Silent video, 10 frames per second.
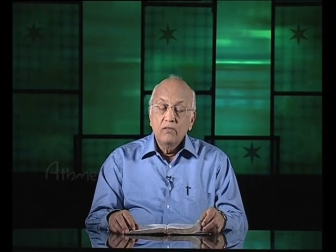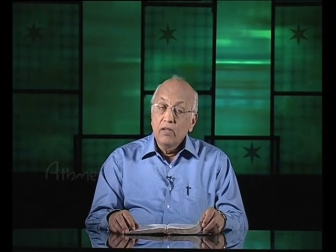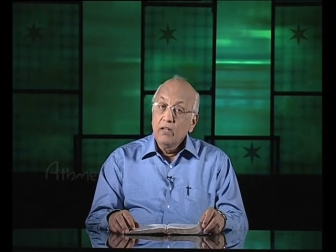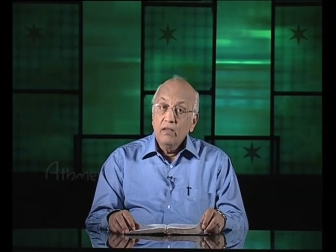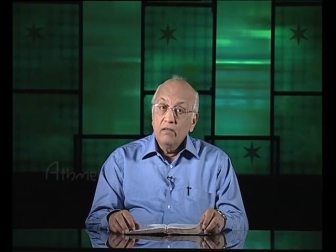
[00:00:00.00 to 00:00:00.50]

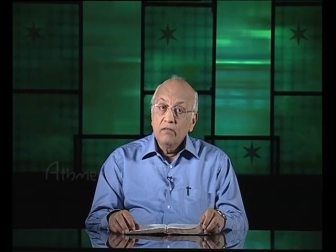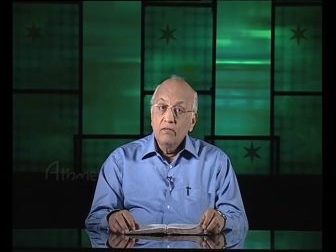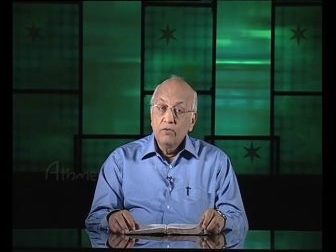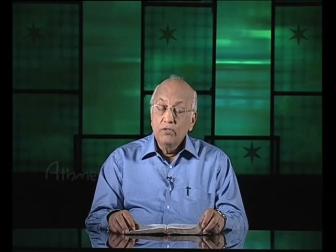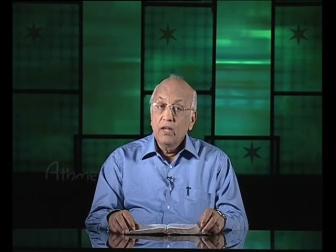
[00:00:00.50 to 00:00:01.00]
Really?
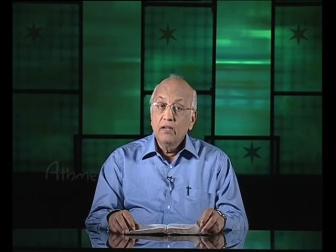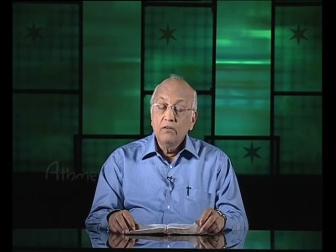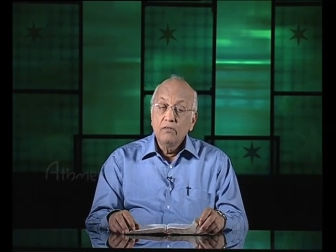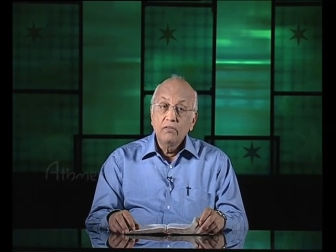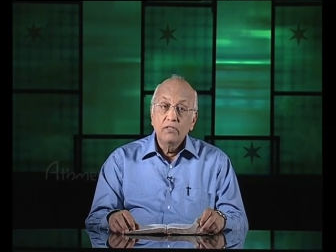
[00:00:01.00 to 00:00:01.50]
Would you like
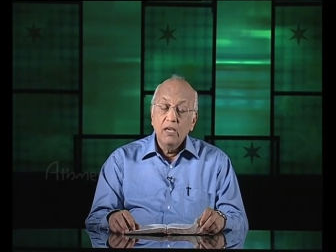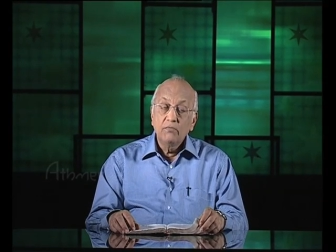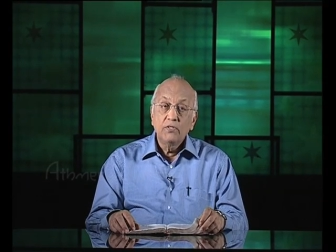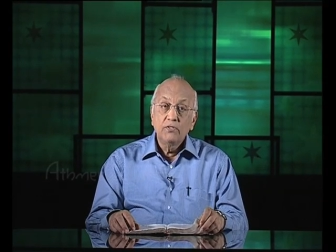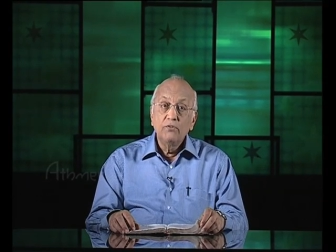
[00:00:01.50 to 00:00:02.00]
to go to the
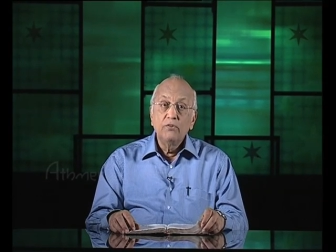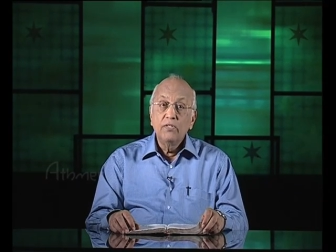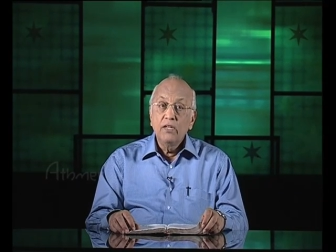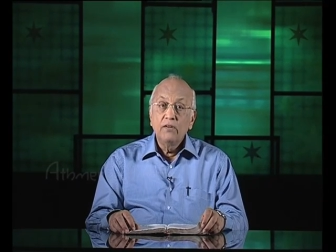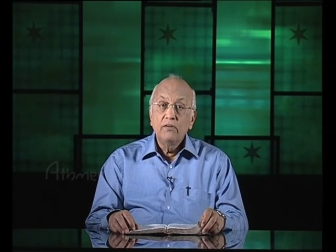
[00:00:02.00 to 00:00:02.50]
same
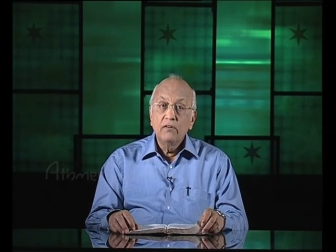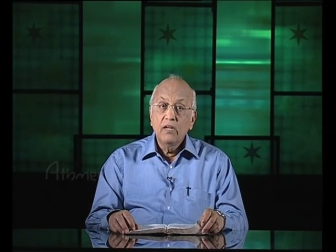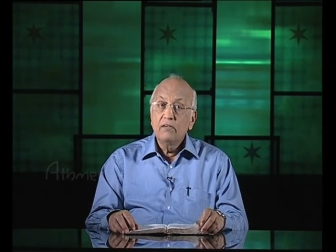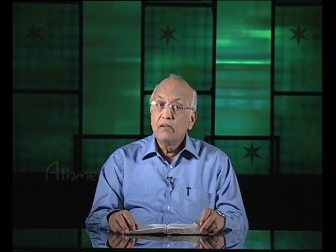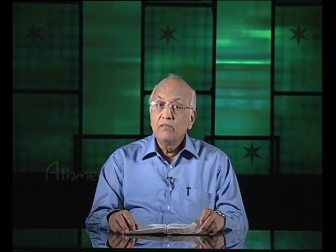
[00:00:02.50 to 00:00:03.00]
school that your
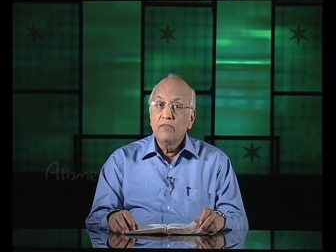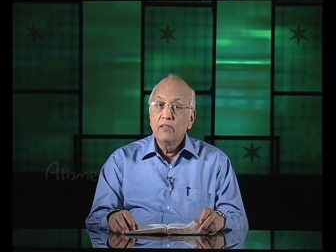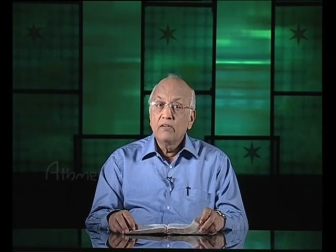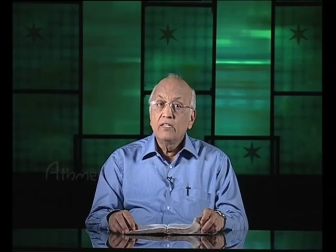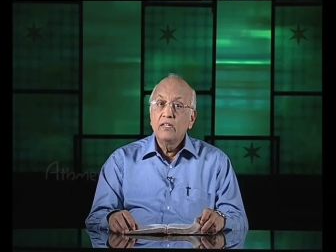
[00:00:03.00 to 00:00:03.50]
great
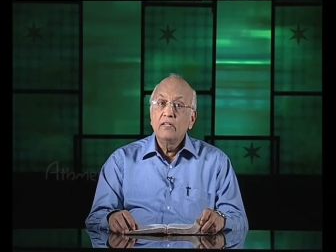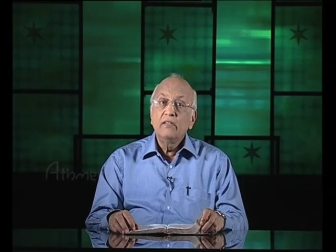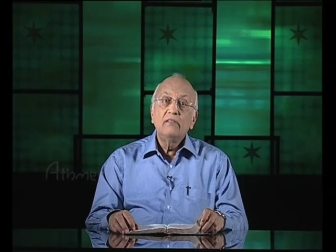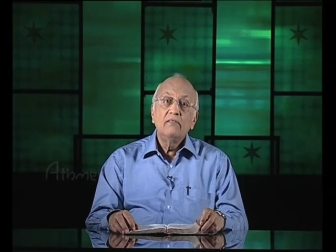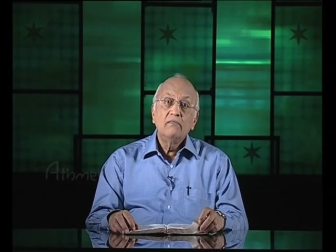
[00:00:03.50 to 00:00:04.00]
grandfather
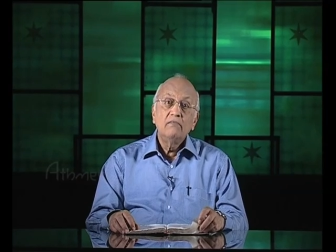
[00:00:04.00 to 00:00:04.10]
attended?